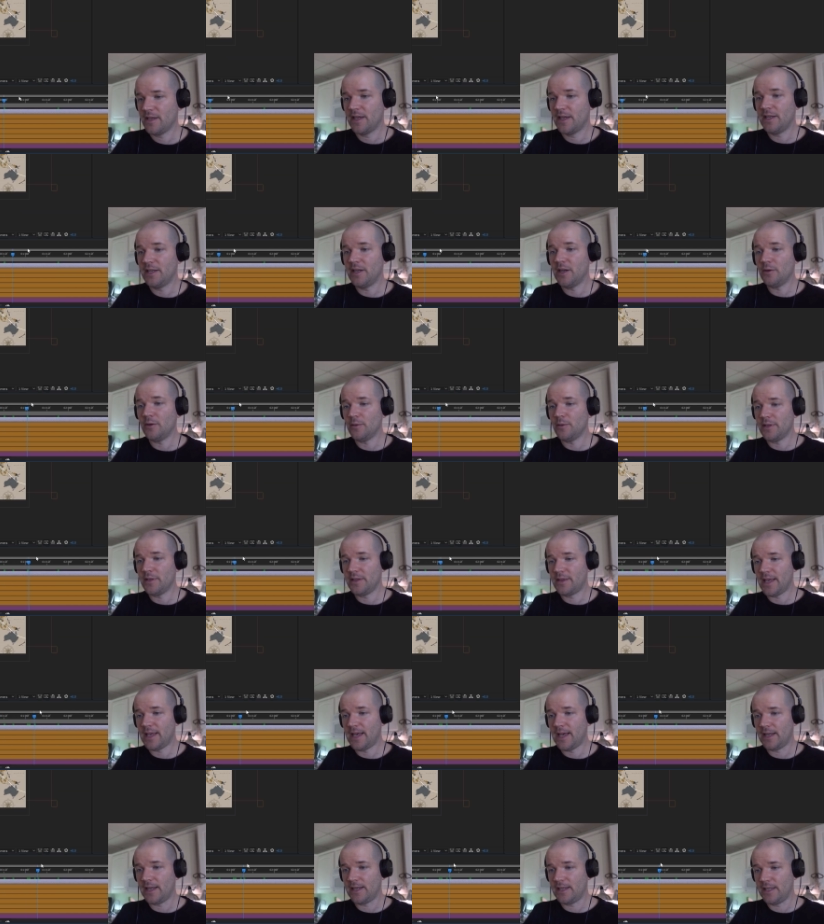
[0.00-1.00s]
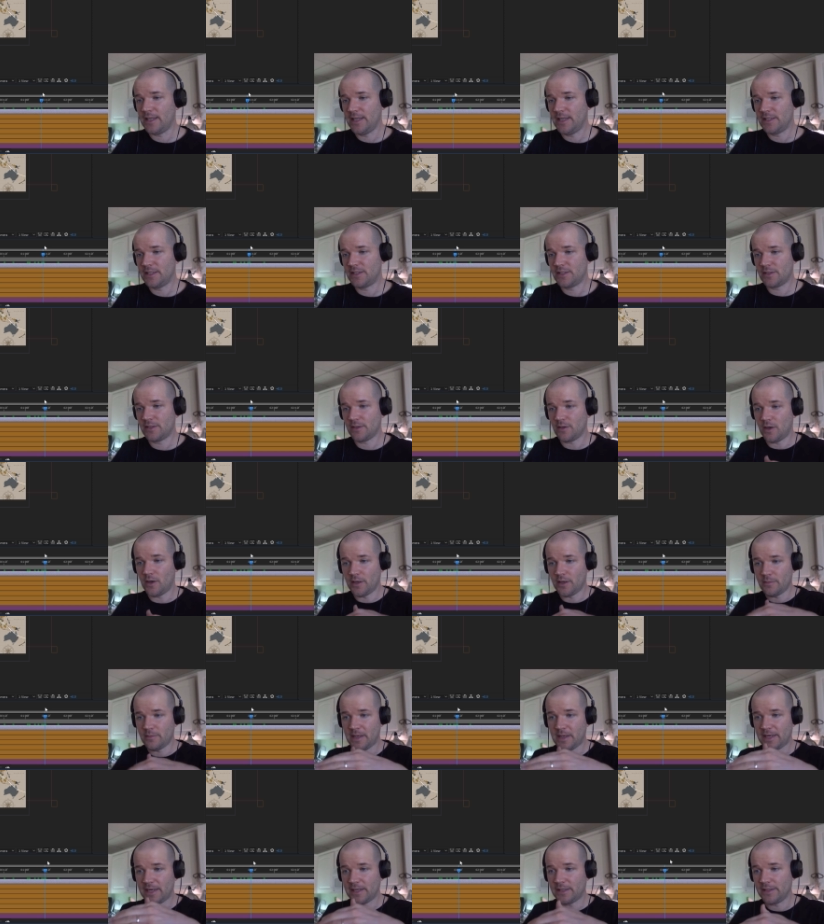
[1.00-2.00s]
And not only that, it's
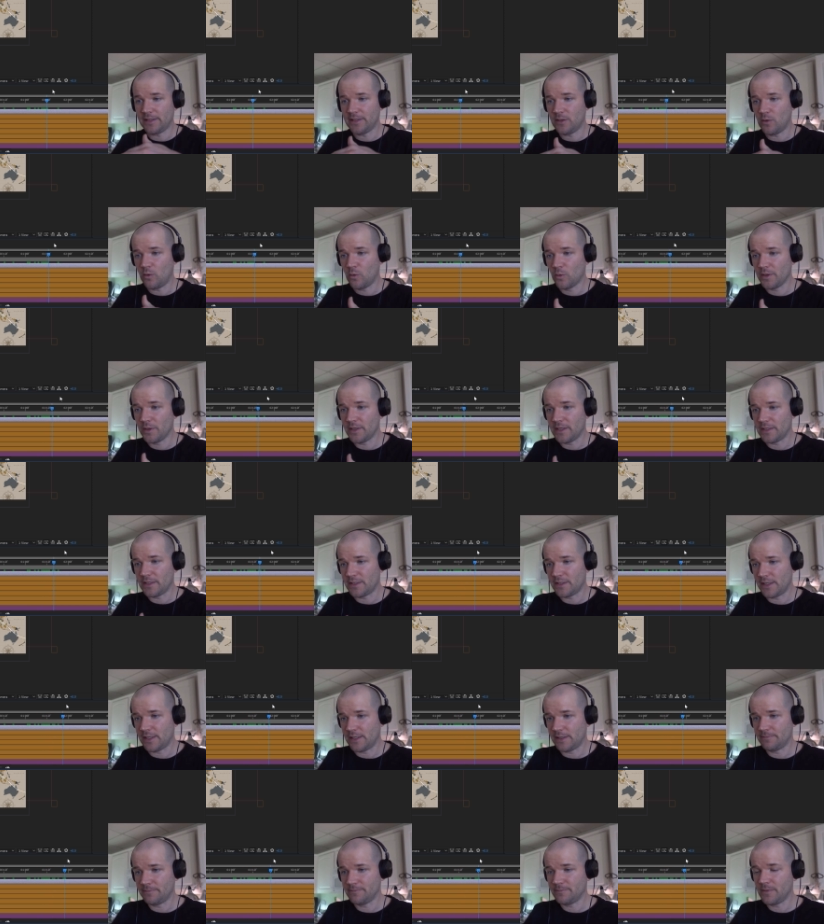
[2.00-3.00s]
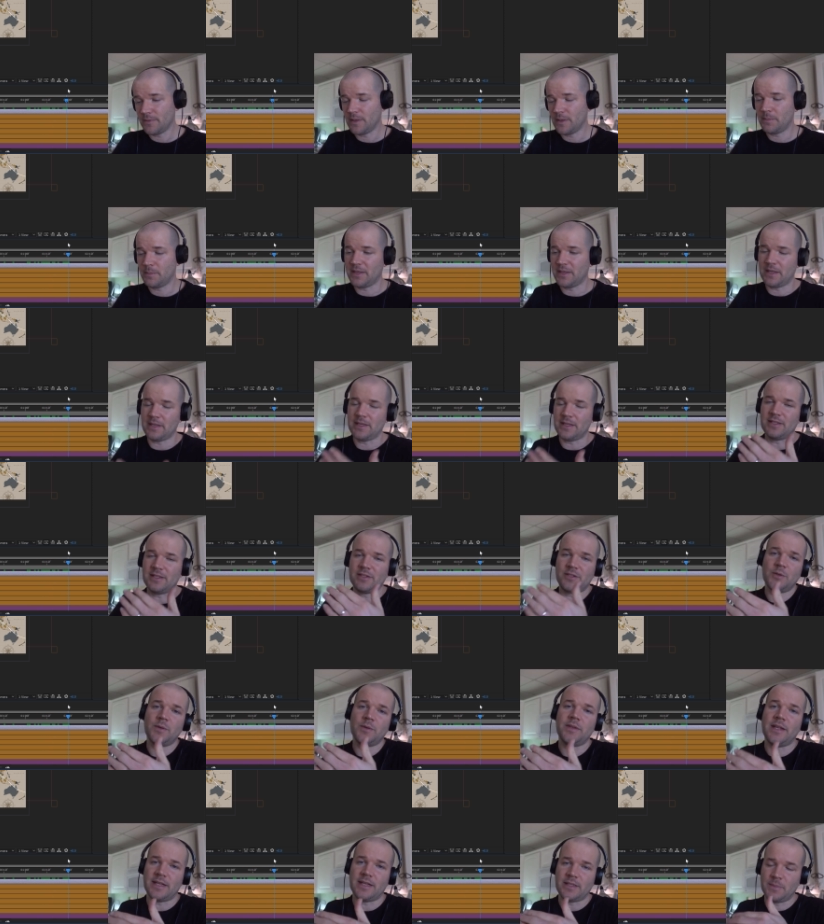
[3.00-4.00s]
automatically orienting, uh, but and it's
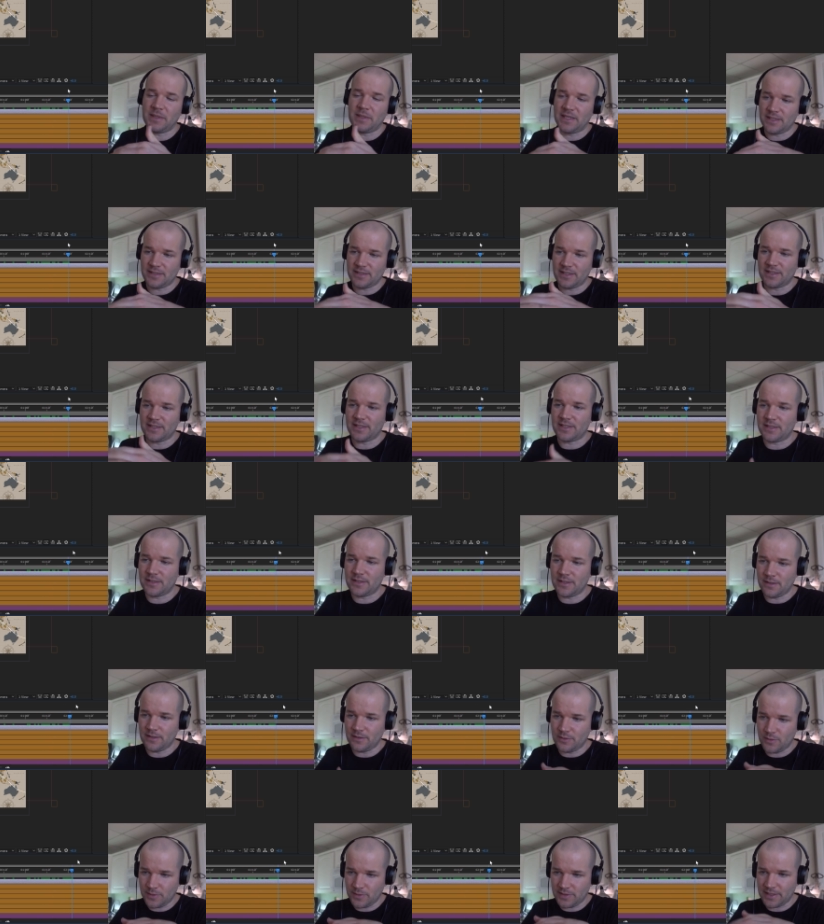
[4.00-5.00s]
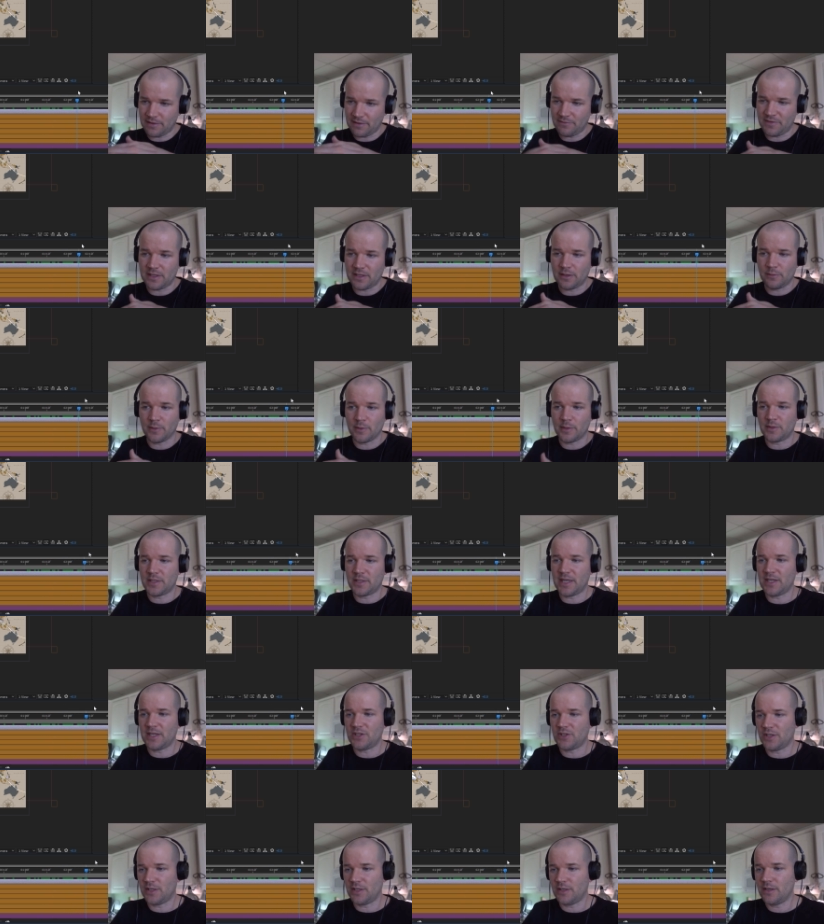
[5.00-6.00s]
doing that because it's a, doing that via the
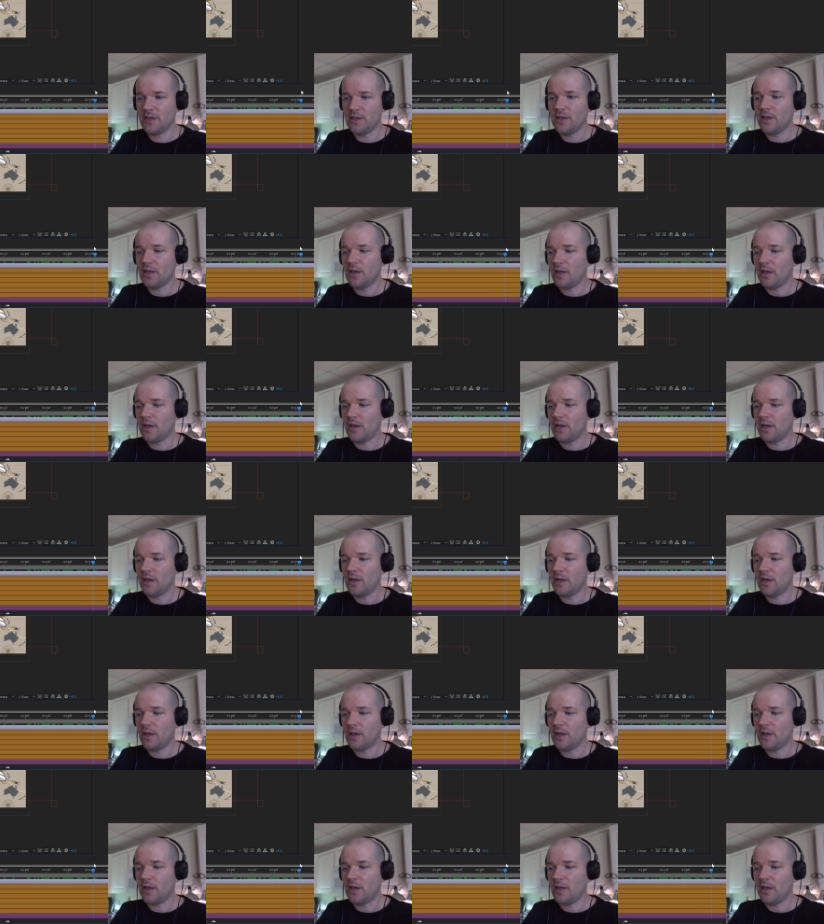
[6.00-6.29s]
rotation